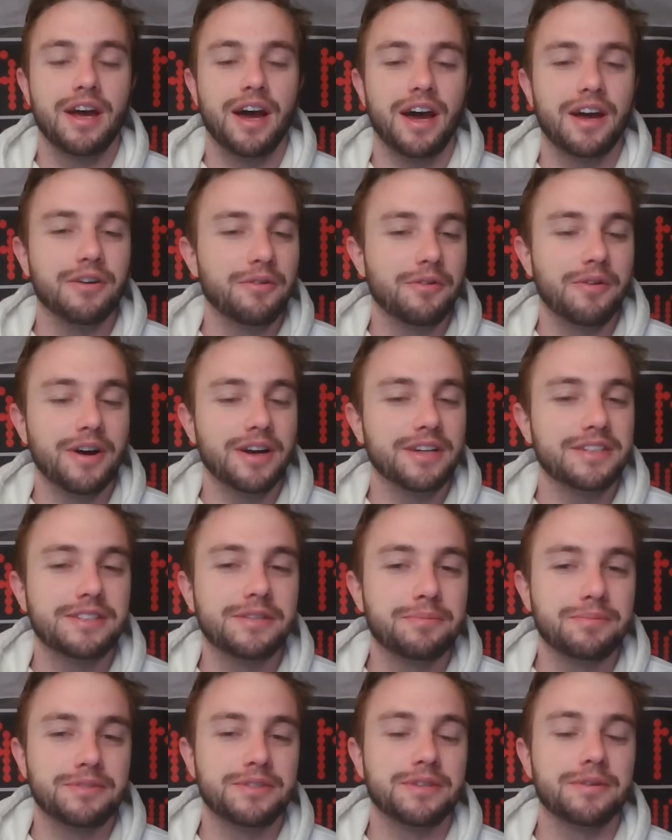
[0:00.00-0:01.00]
I don't like
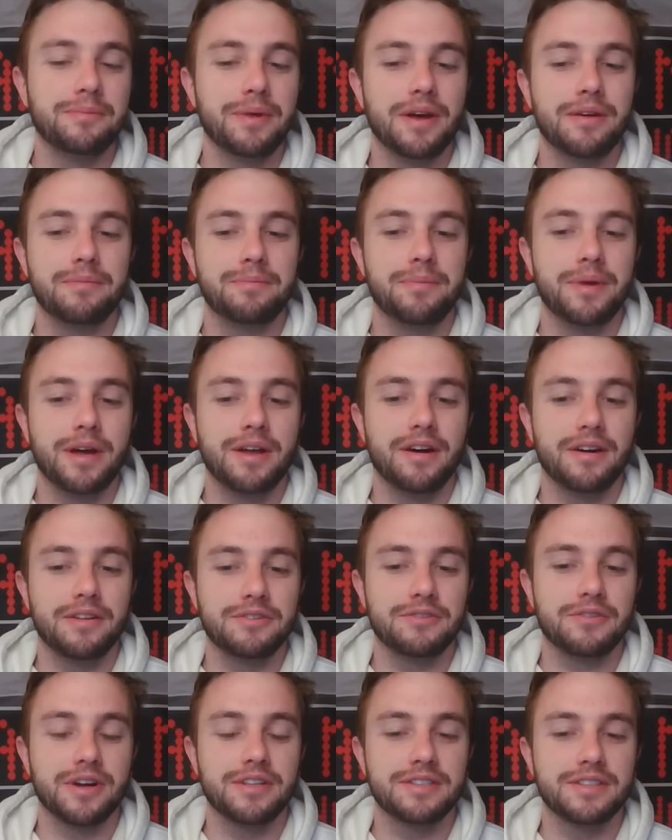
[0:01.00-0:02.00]
to bet on
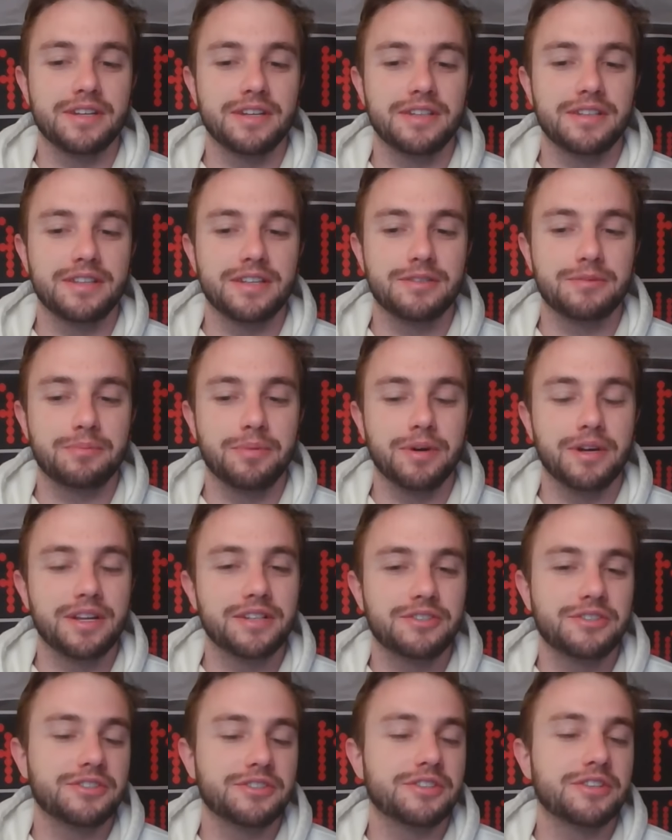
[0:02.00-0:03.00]
trends like this, but
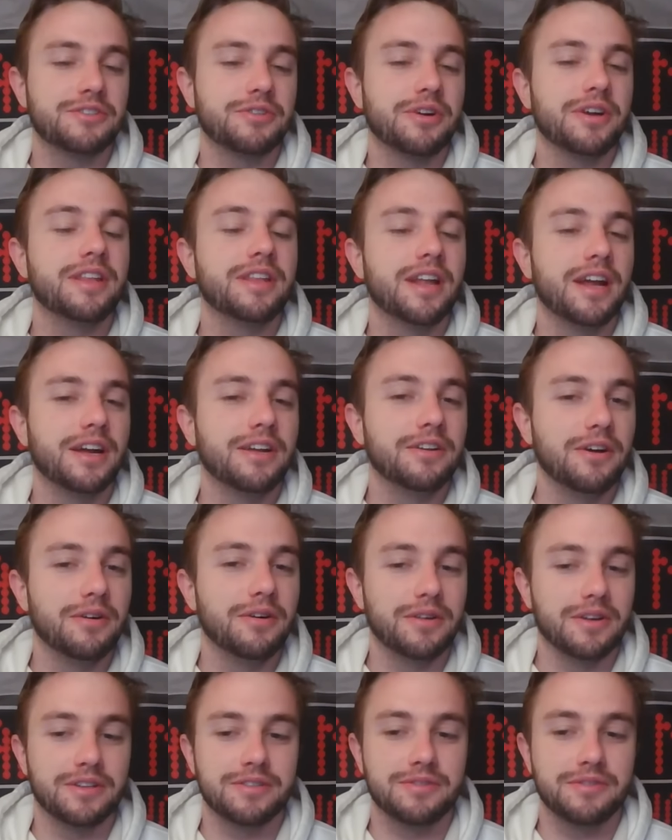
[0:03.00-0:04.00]
it's just a trend that I
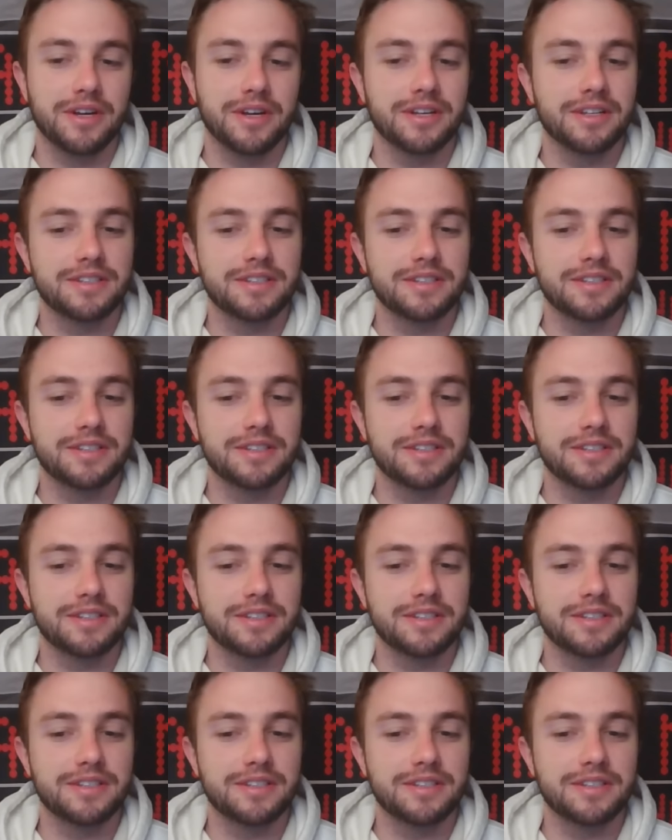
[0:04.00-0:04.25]
notice, right?